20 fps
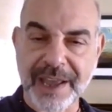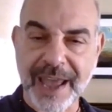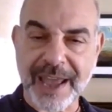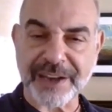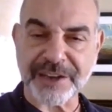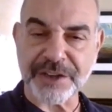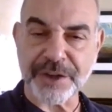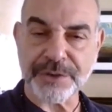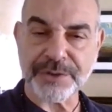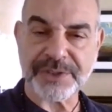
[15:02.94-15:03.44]

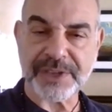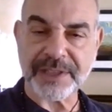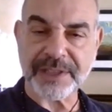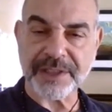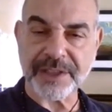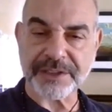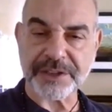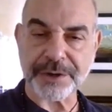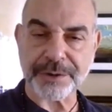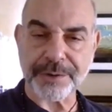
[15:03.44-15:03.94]
and using
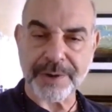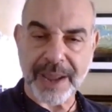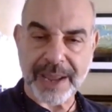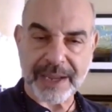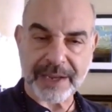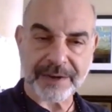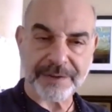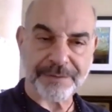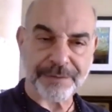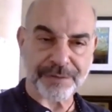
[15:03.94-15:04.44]
the
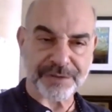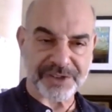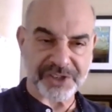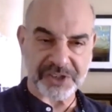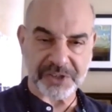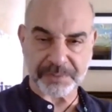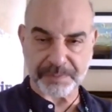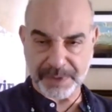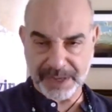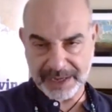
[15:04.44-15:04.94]
terrain for
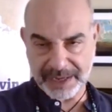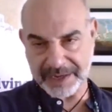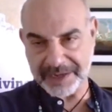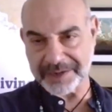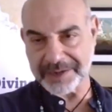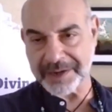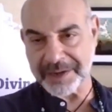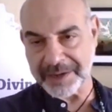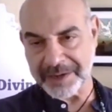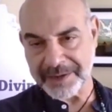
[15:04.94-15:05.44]

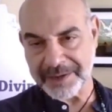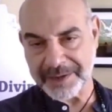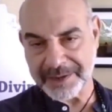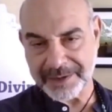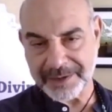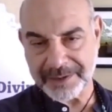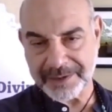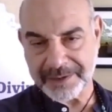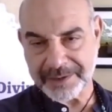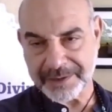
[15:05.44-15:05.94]
speed.
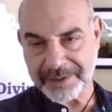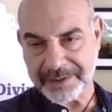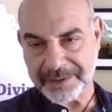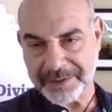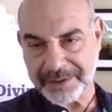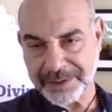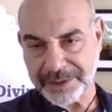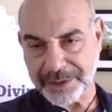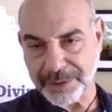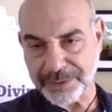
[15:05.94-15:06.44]

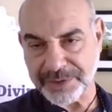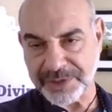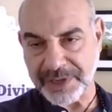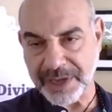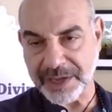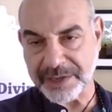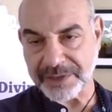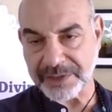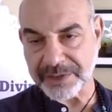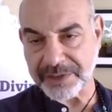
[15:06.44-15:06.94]
So
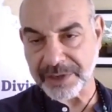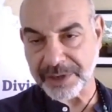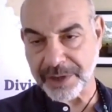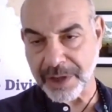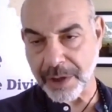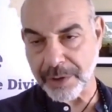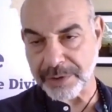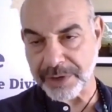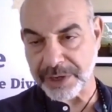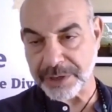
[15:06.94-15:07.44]
says
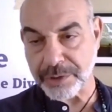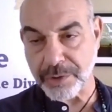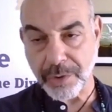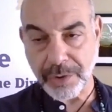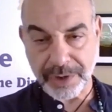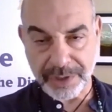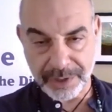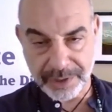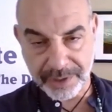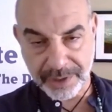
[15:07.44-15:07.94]
Dakota
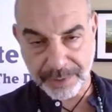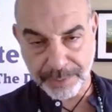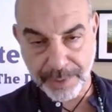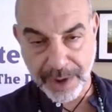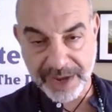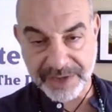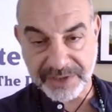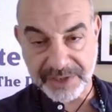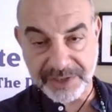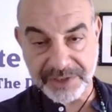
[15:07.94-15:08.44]
Norton, a
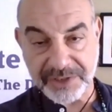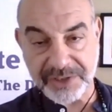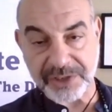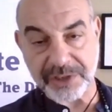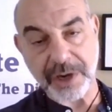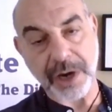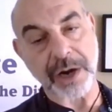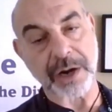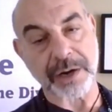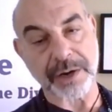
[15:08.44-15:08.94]
rising
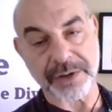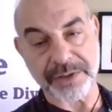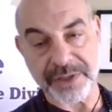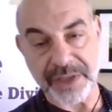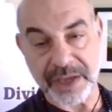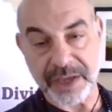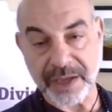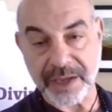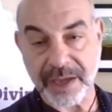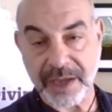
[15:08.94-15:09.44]
star on
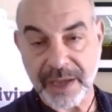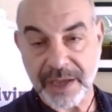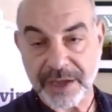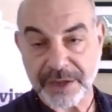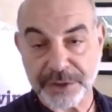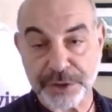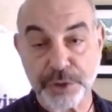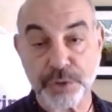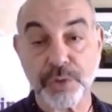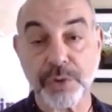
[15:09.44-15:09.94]
the
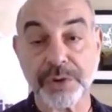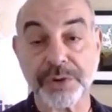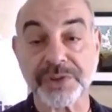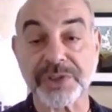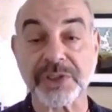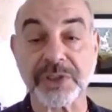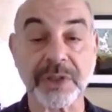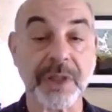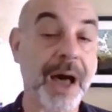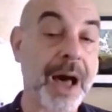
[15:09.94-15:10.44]
dual
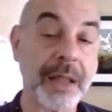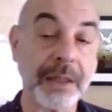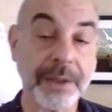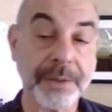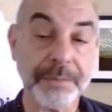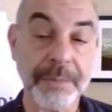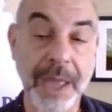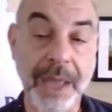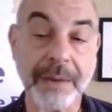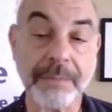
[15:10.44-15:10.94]

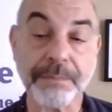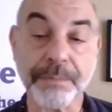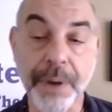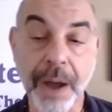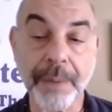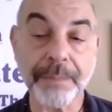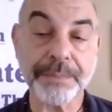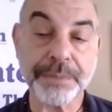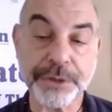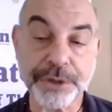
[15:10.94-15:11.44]
slalom and
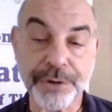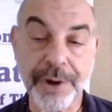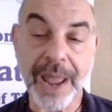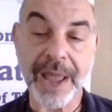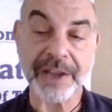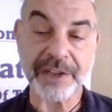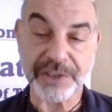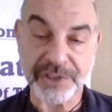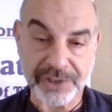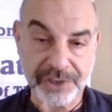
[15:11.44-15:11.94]
pump
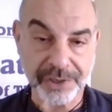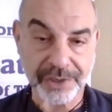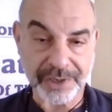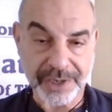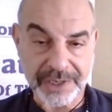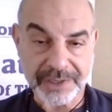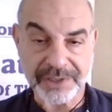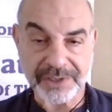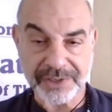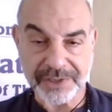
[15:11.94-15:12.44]
track
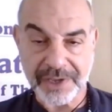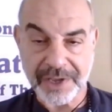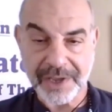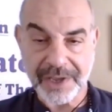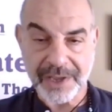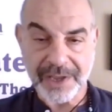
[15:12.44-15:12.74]
circuits,